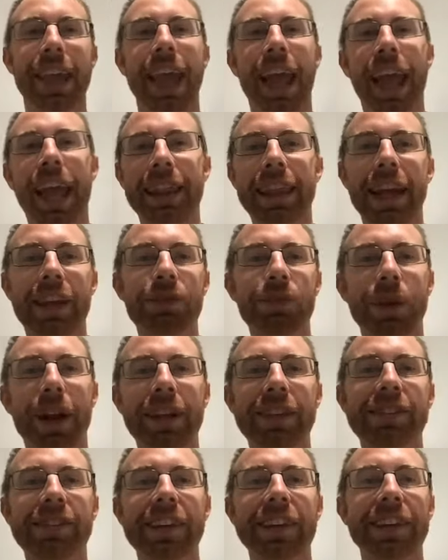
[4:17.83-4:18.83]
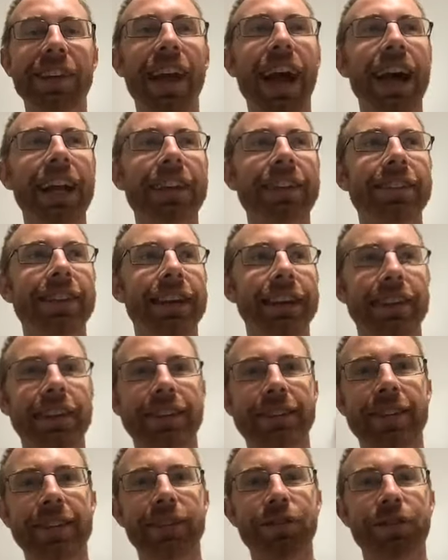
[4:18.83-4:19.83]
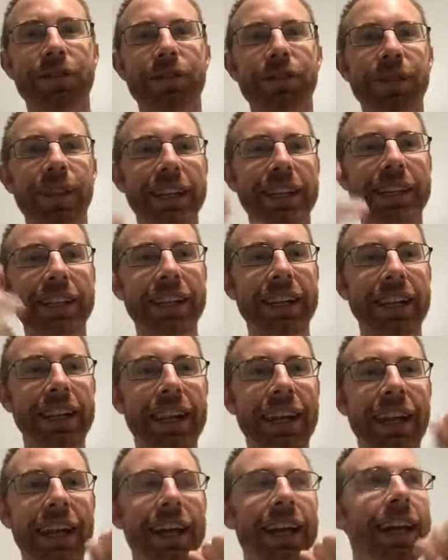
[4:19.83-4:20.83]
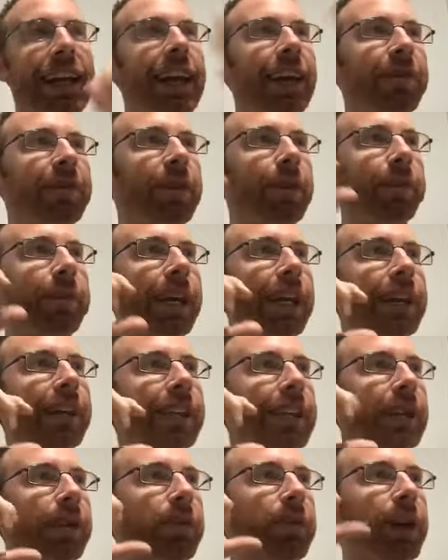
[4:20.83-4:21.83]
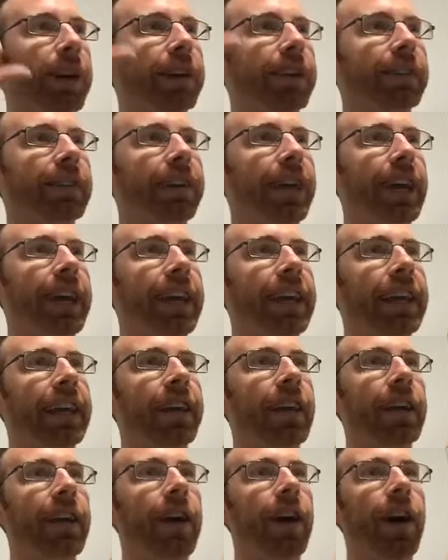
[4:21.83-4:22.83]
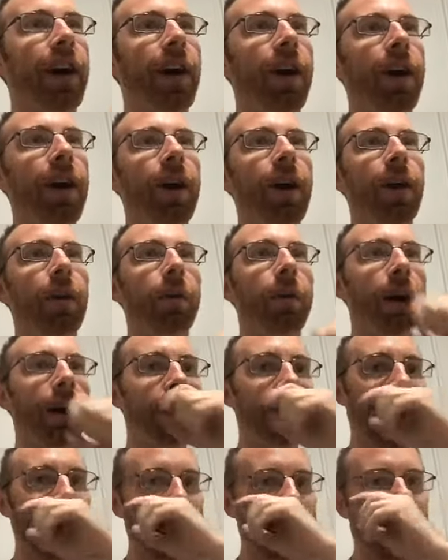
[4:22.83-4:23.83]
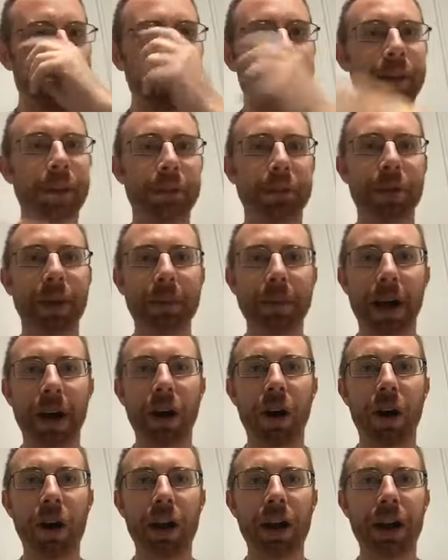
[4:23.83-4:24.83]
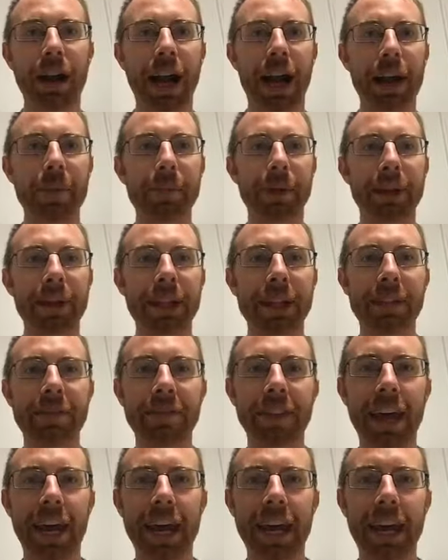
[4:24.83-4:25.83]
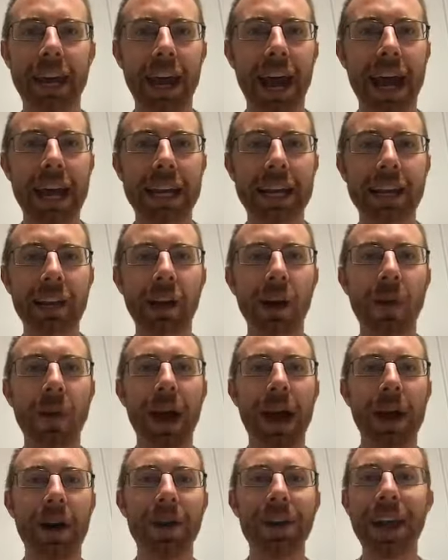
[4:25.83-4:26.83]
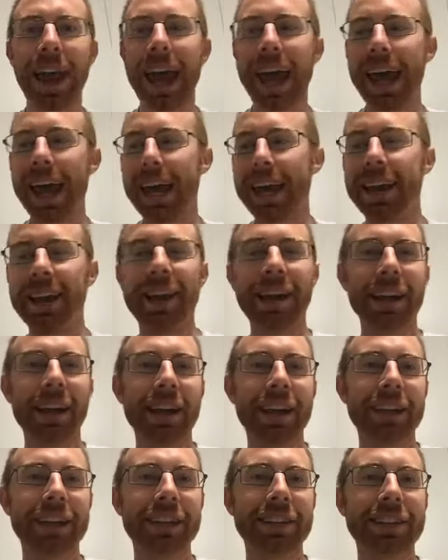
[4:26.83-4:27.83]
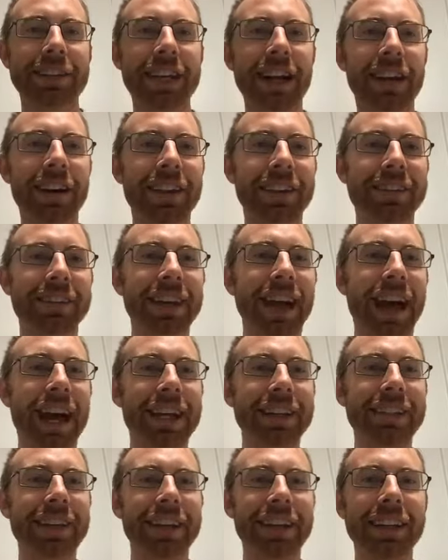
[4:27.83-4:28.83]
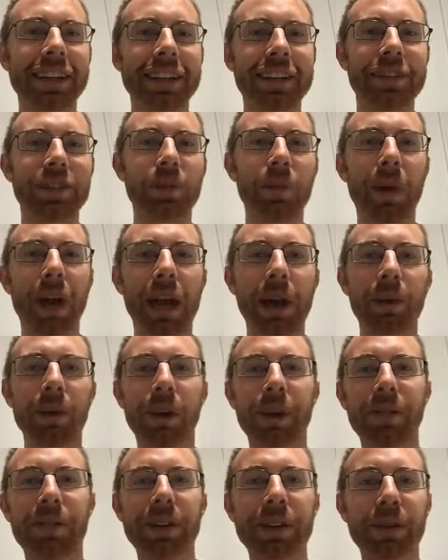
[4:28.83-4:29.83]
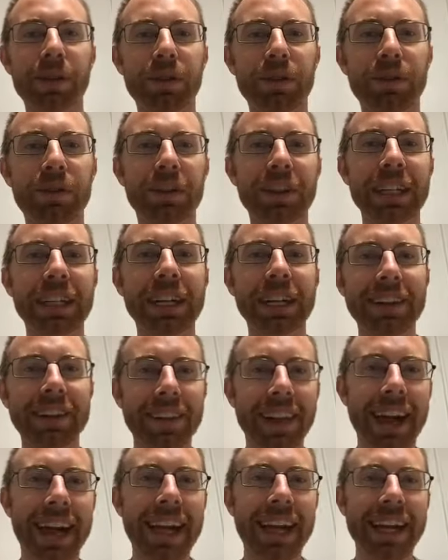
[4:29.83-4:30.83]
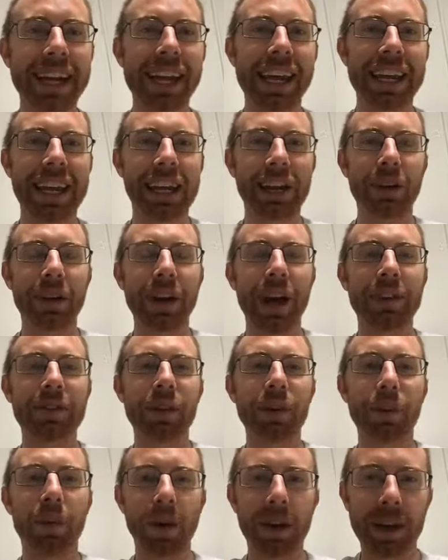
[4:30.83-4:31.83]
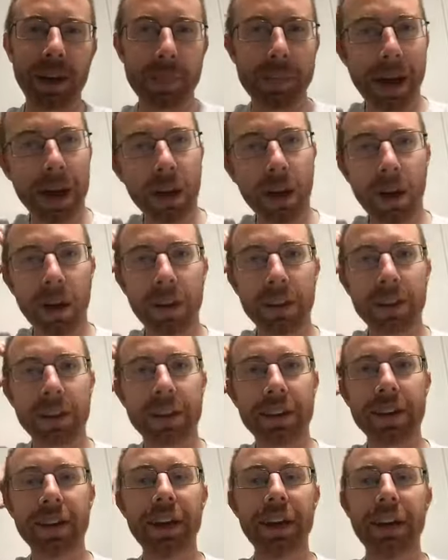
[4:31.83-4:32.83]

And that's what I see a lot. It's like this conflicting information where it's like, oh, well, I have in my heart, I believe that I can go out and share this content in this way where it feels free and light, and I don't have to worry about all the